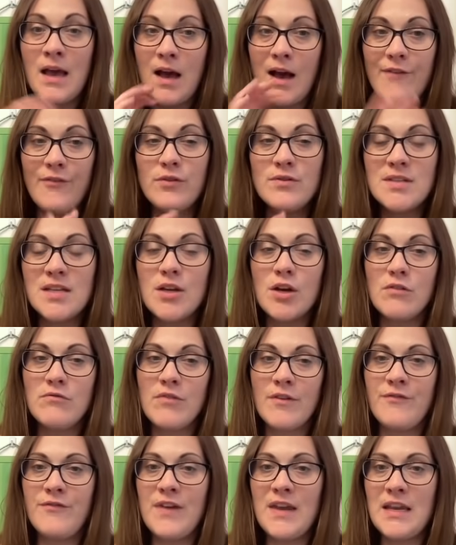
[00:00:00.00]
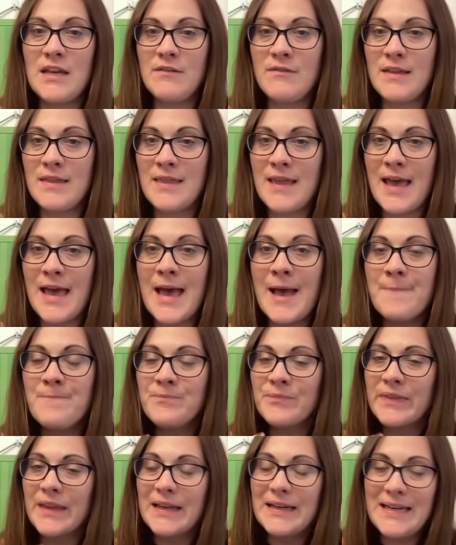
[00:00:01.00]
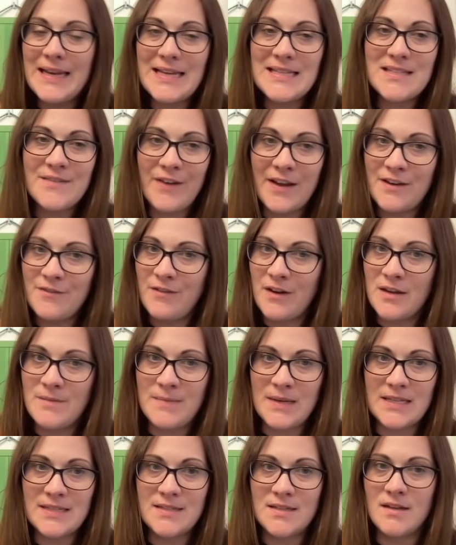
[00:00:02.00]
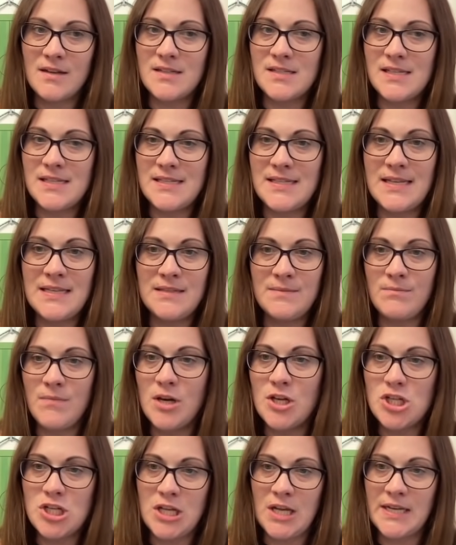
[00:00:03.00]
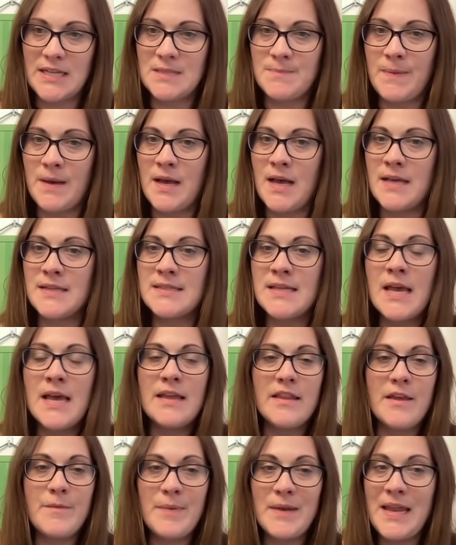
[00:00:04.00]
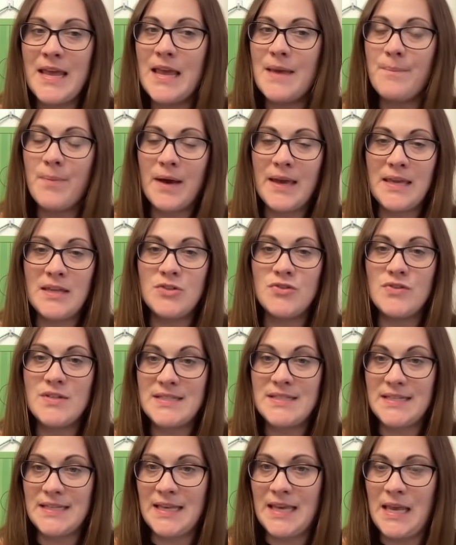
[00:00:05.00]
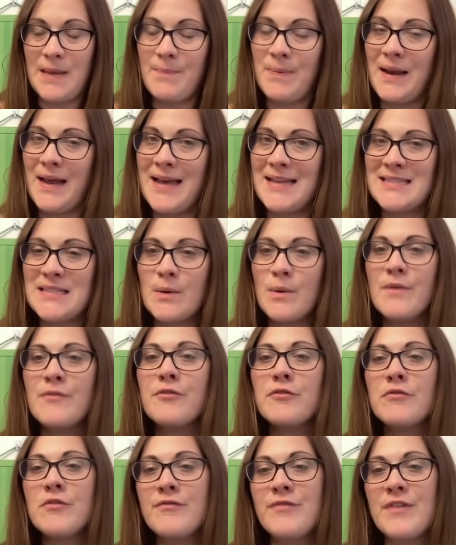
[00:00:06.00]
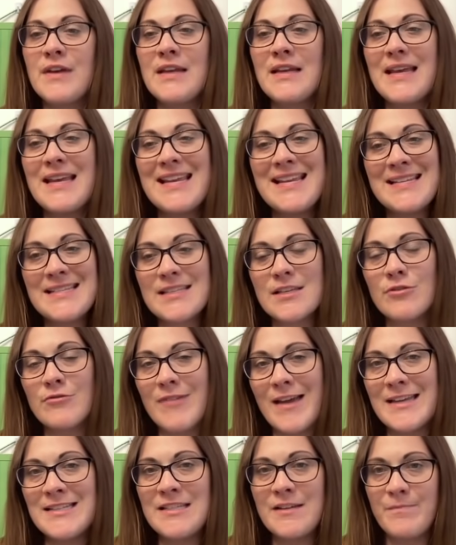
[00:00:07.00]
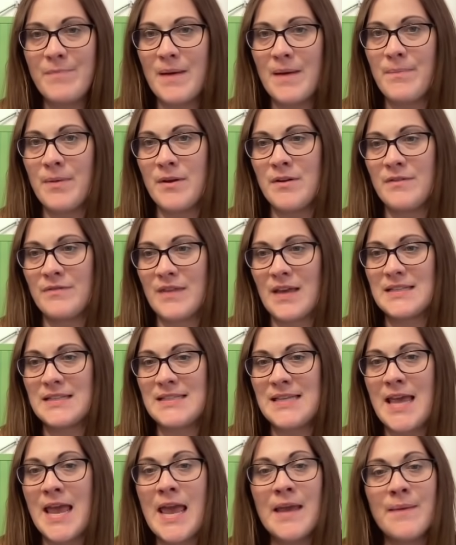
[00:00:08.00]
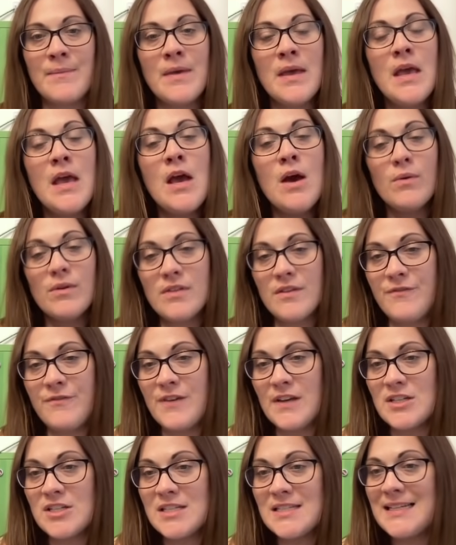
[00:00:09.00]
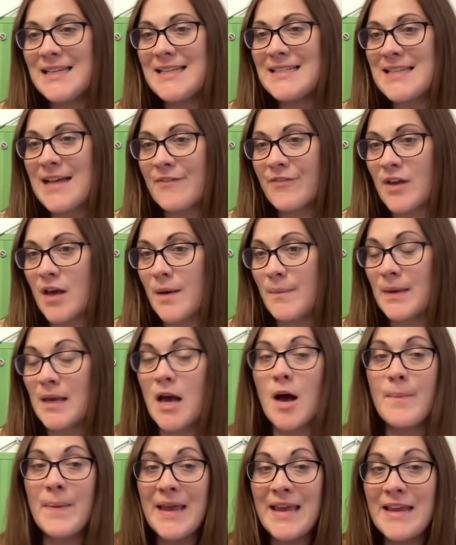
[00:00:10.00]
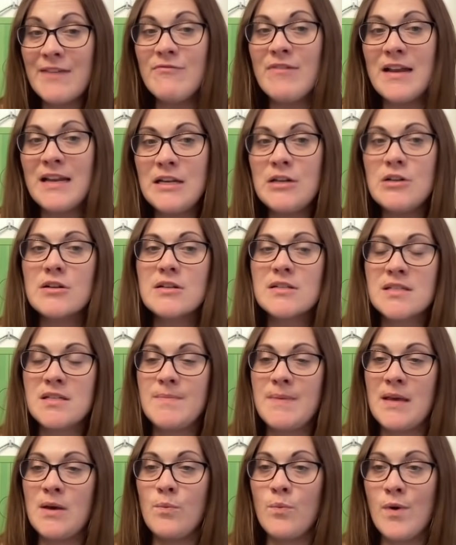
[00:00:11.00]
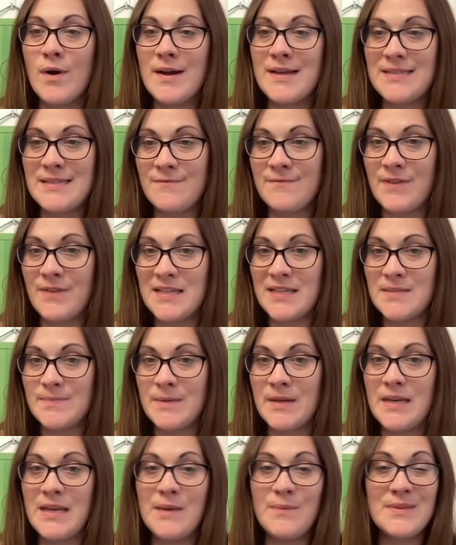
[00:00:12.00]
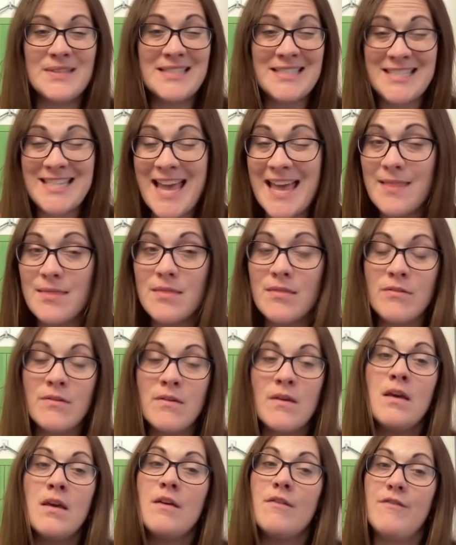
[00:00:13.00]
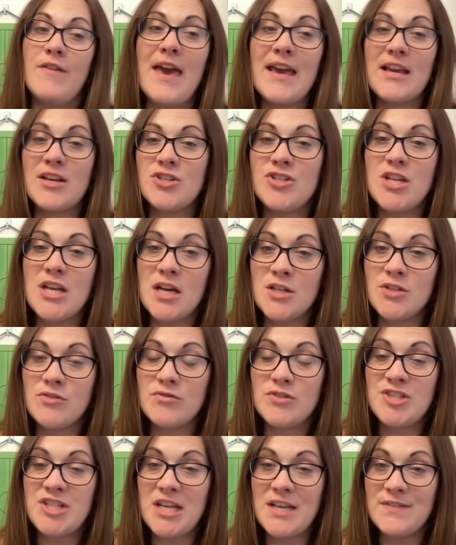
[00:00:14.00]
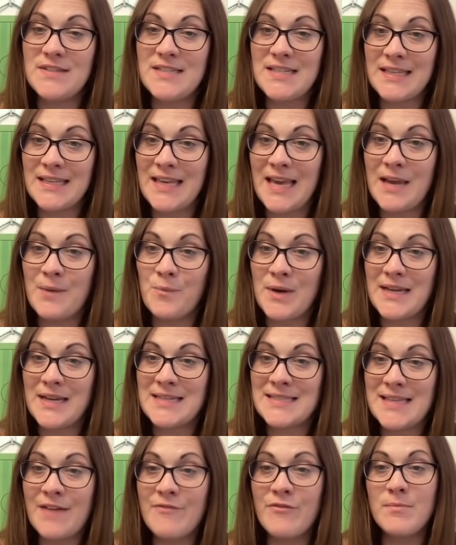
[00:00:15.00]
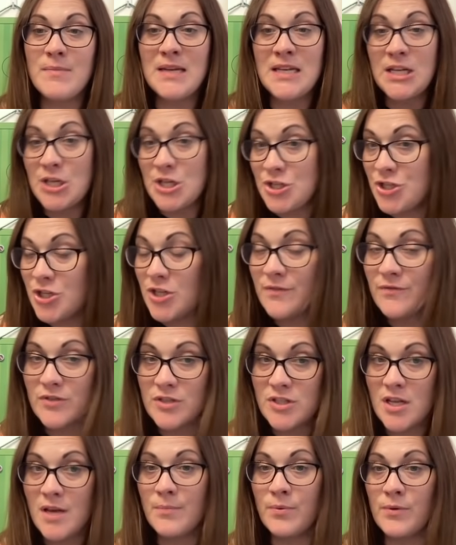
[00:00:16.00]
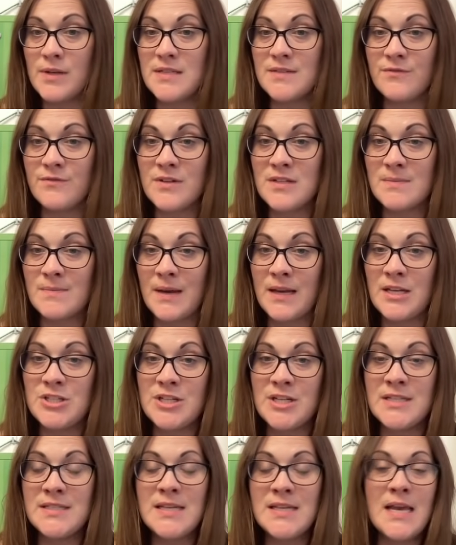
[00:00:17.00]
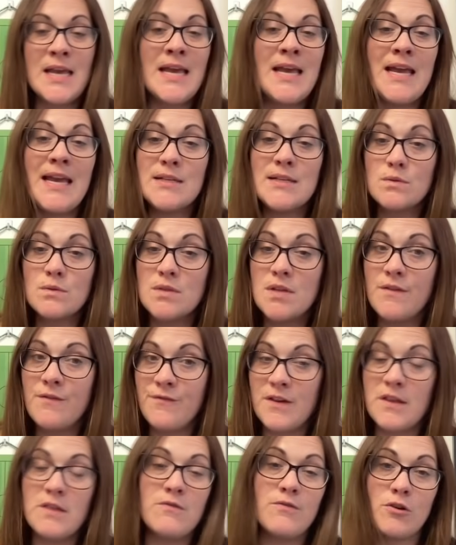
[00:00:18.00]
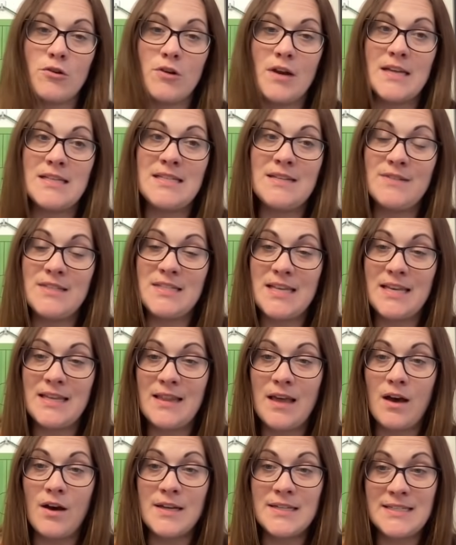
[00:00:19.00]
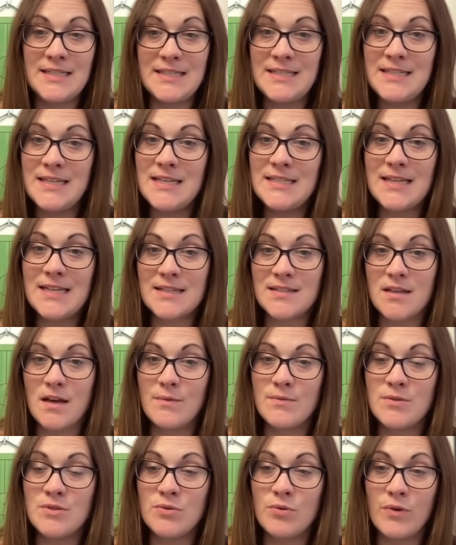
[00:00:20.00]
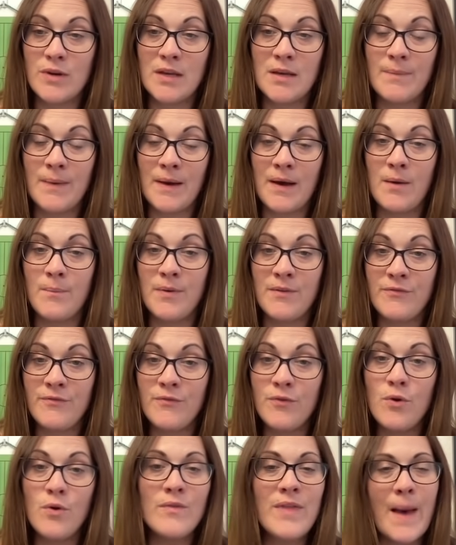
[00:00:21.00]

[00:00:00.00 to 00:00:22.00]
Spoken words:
I've also got Rafinha in there. Leeds have had a very mixed start to the season, much like Spurs. They've been hit by injuries to key players. However, Rafinha is the creative backbone of that team. With the fixtures Leeds have coming up, he really looks to be a wise investment. He was 10th for XG underachievers in game week 7, meaning he should have returned points for his managers. He's also 5th for creativity in that ICT index that I was talking about before.